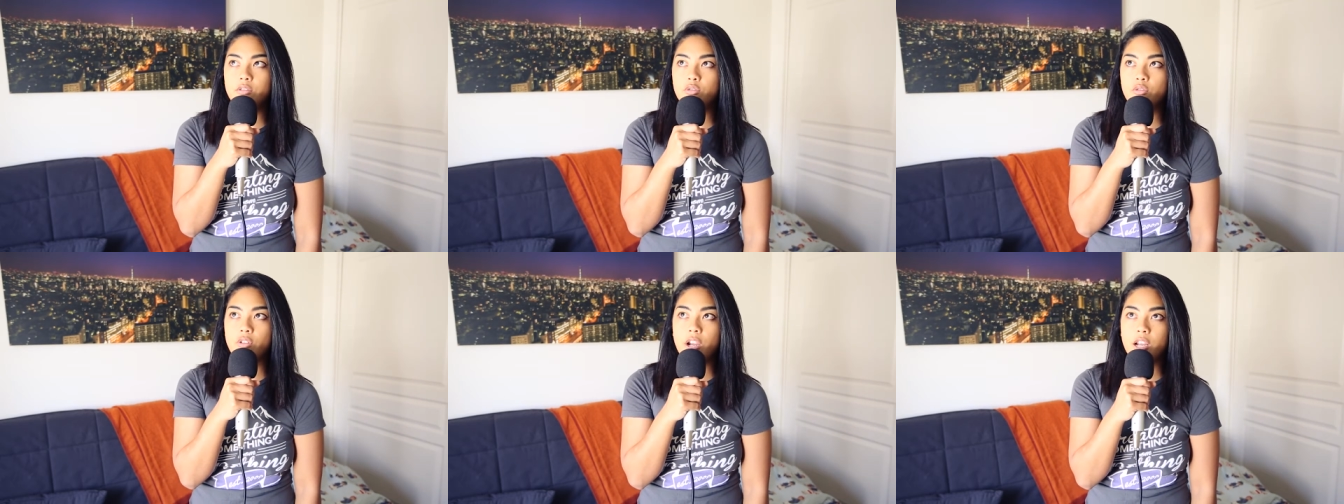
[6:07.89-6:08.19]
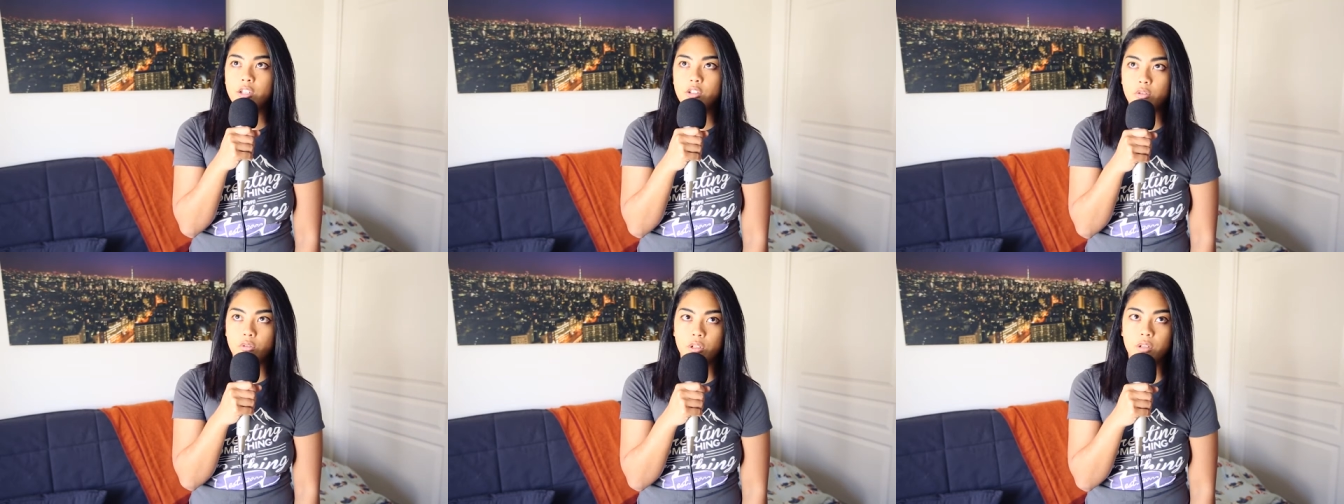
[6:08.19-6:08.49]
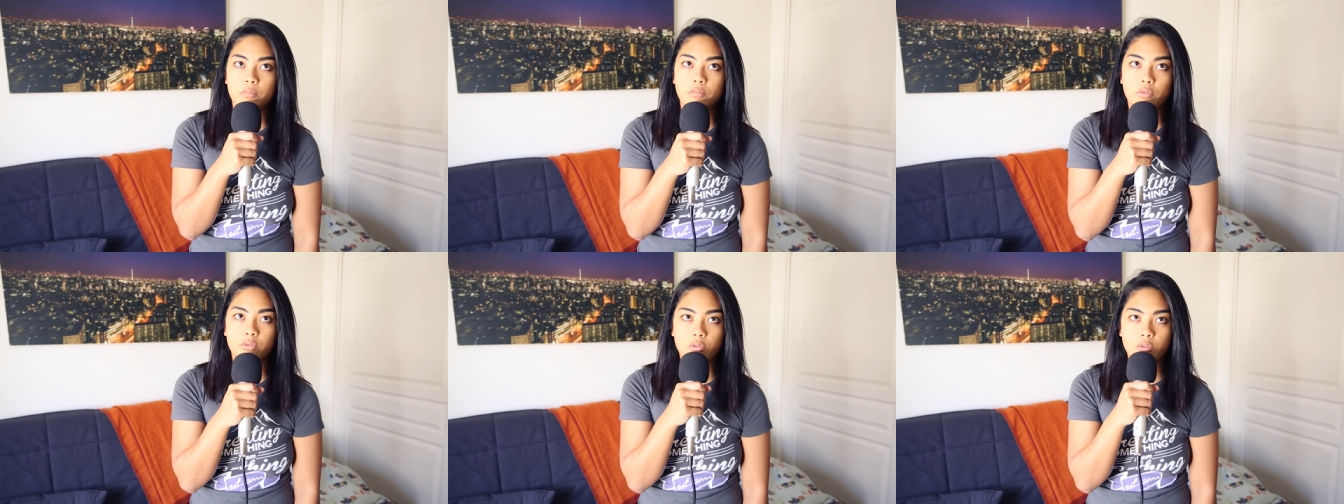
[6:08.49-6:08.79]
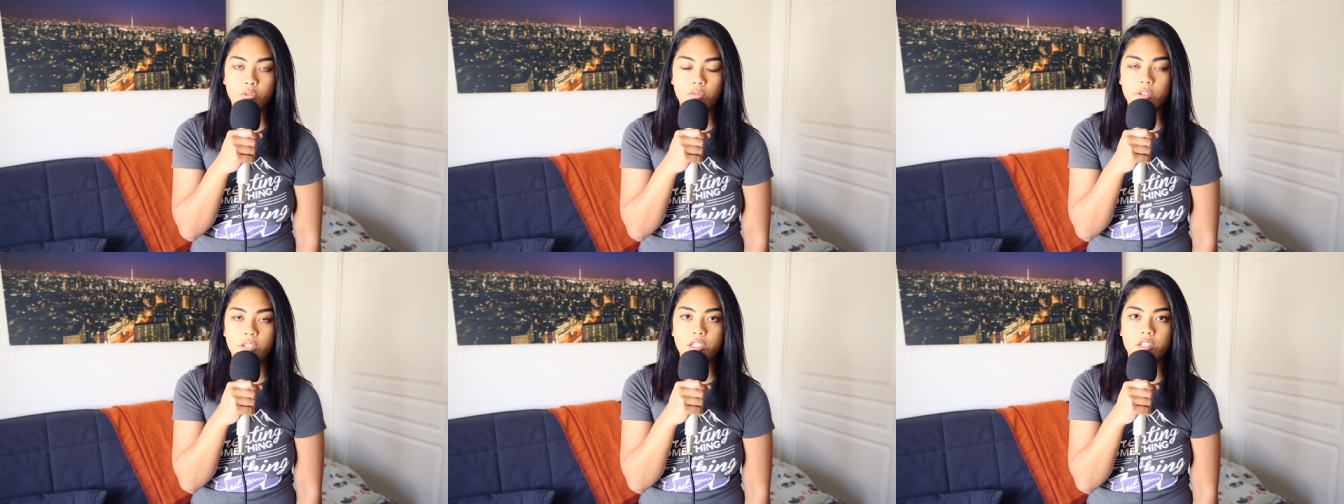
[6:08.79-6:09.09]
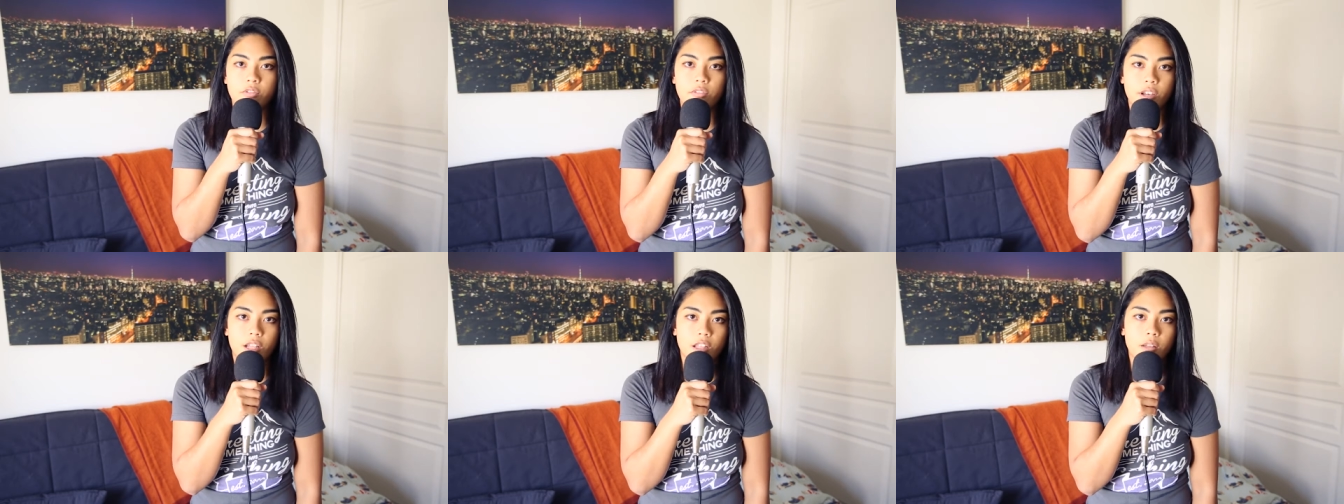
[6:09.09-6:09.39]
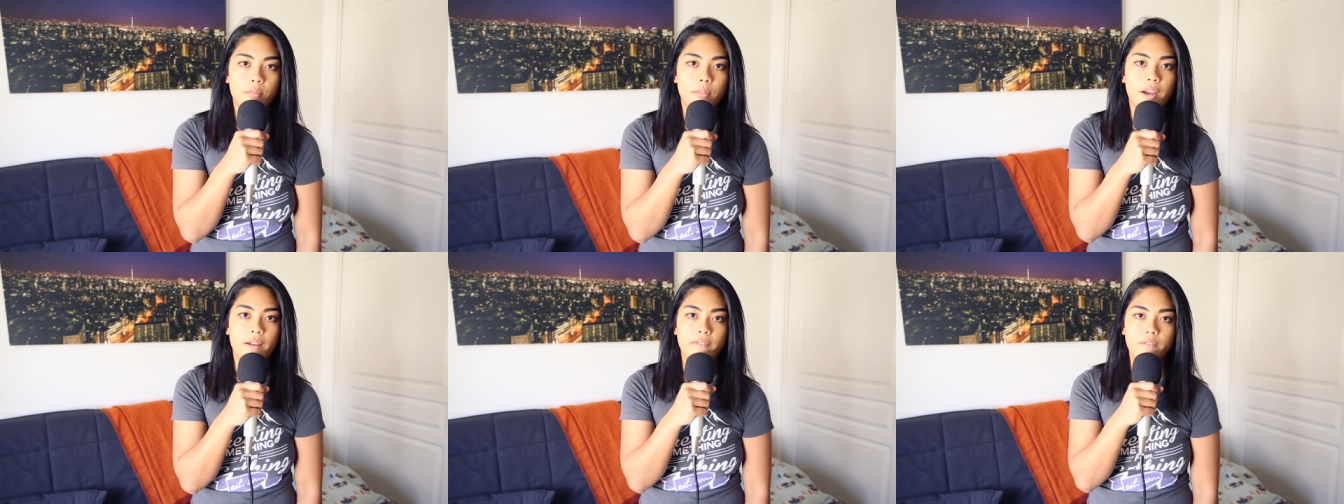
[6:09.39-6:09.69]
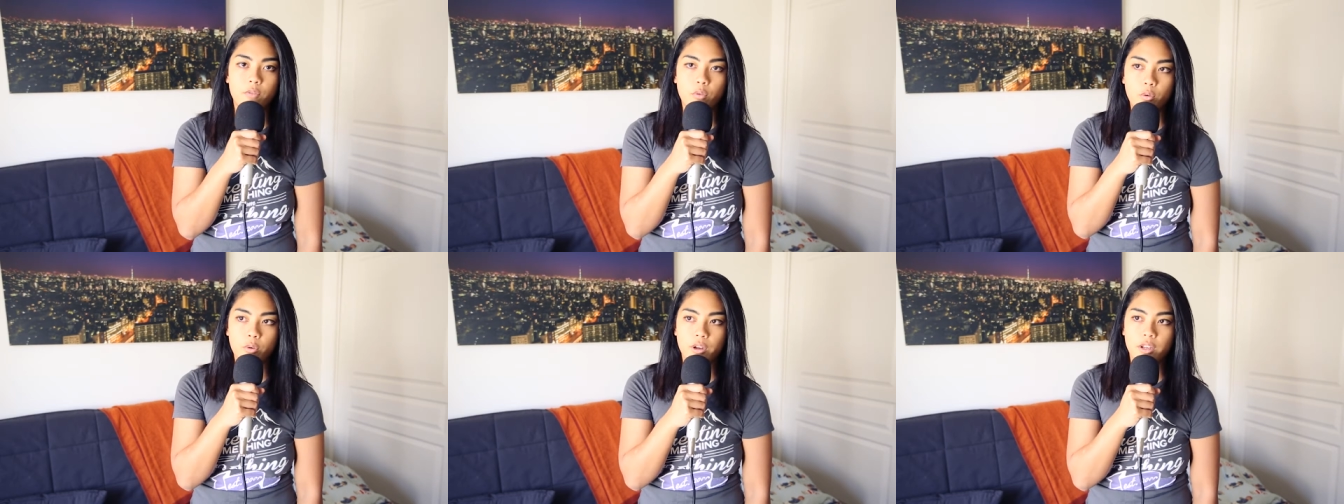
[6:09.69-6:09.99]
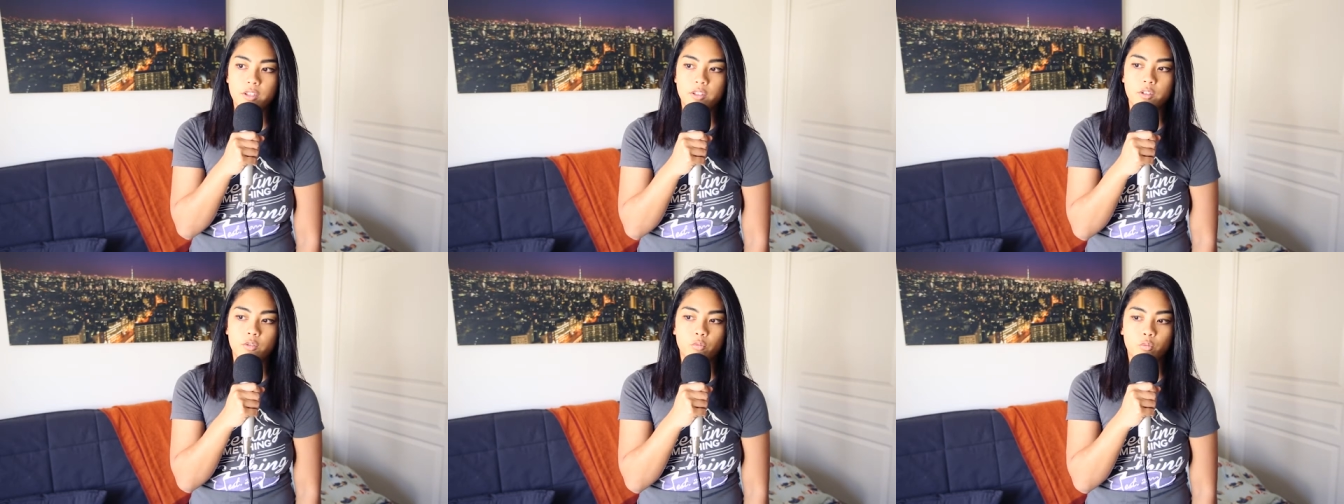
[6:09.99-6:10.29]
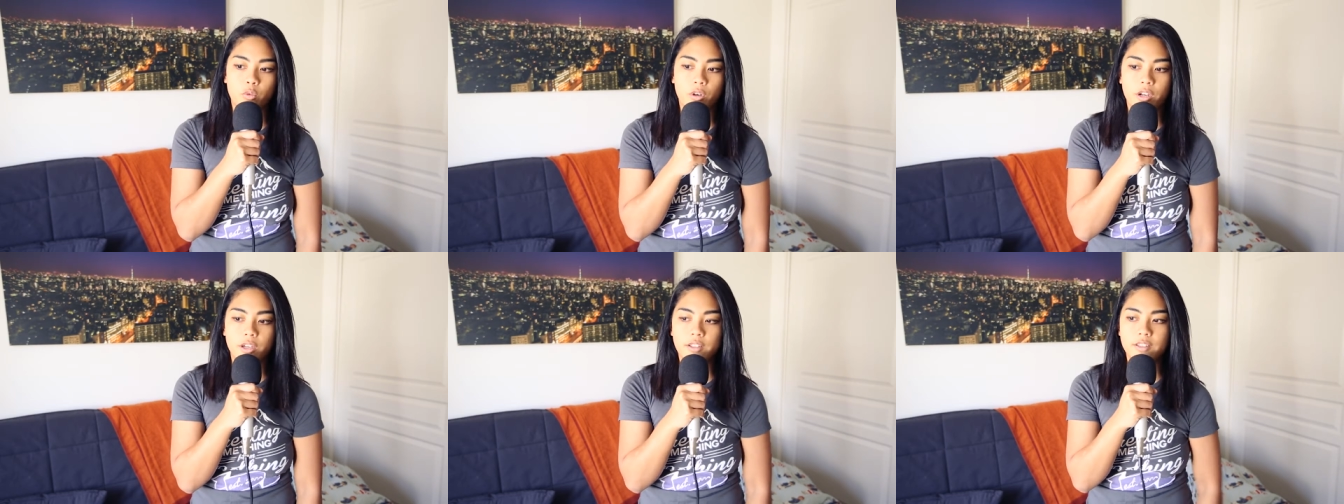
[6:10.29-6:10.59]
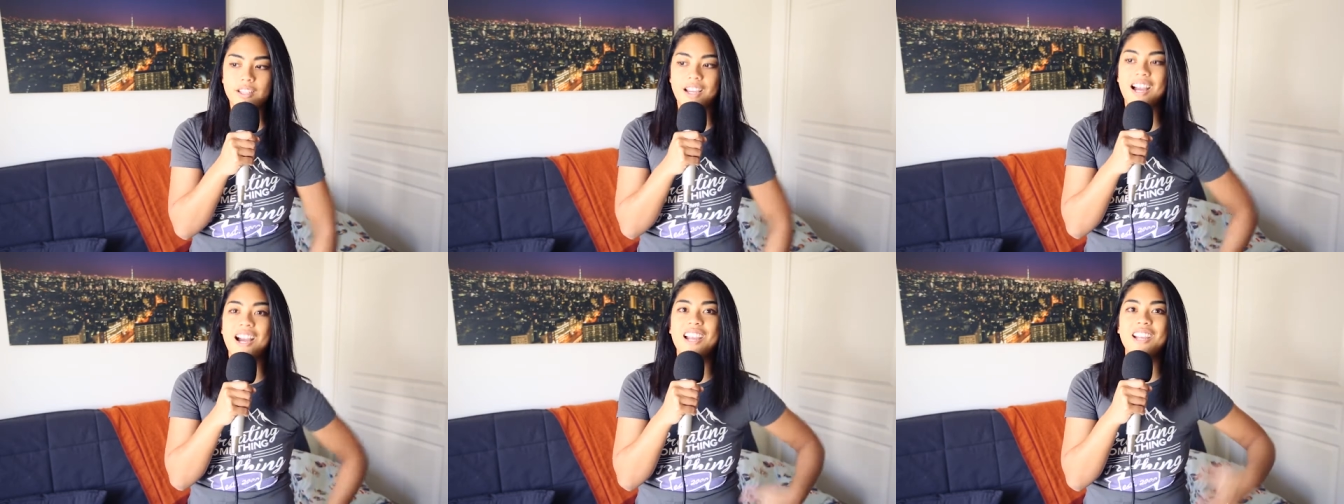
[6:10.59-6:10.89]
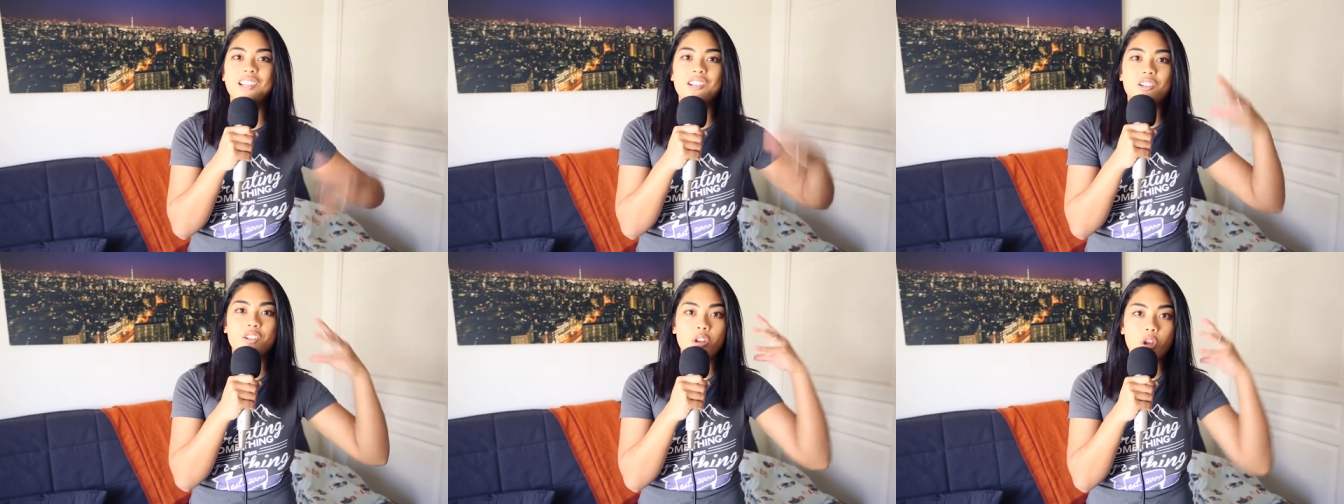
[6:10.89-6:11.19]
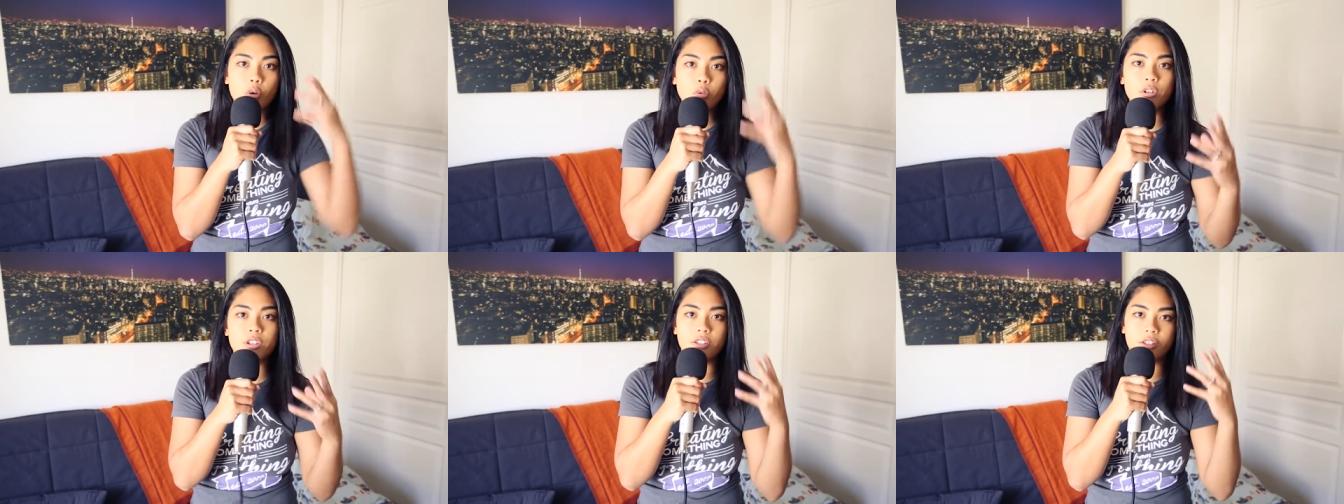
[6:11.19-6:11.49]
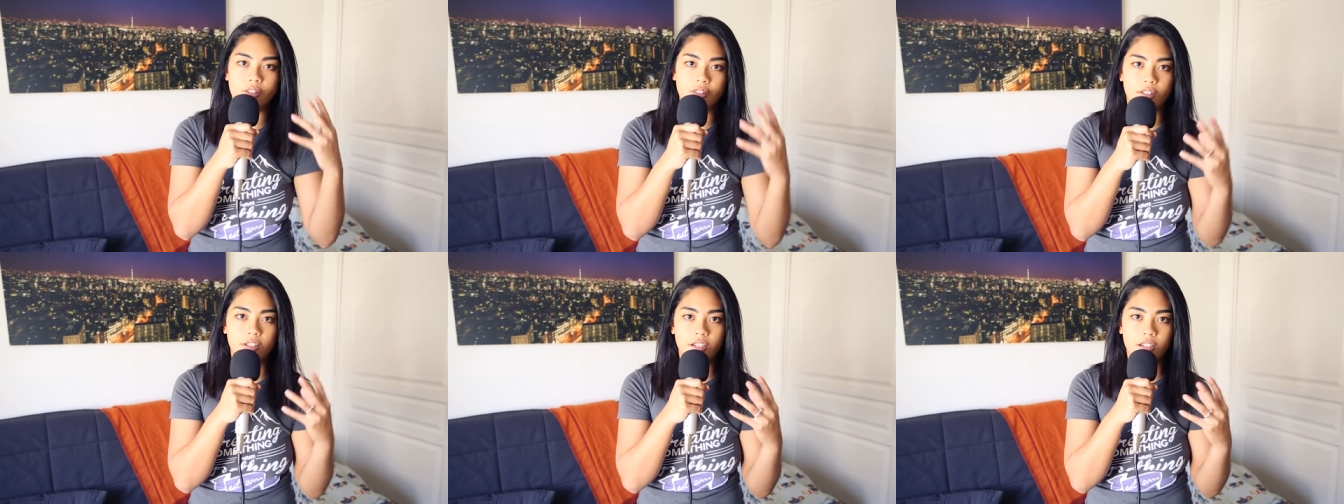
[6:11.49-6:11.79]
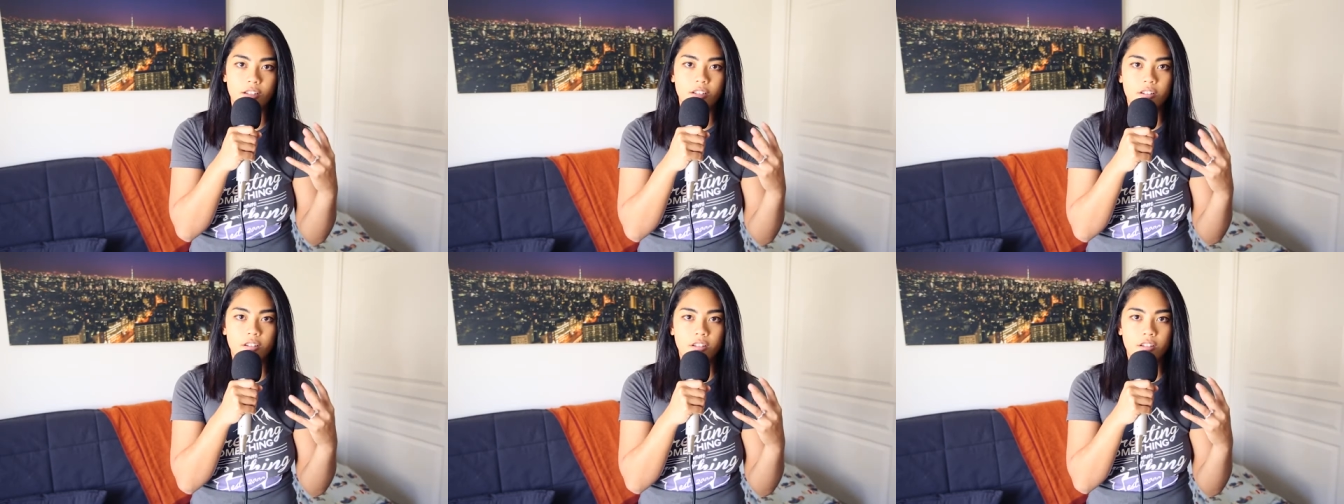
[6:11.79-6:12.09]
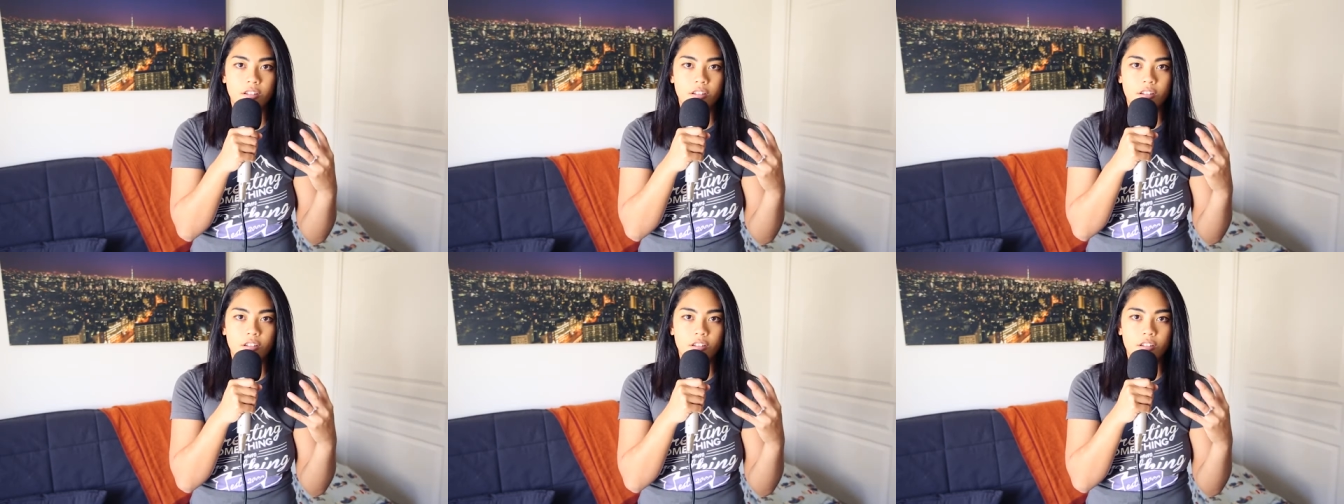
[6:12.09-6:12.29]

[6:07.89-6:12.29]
trying to improve and develop my voice was I noticed it,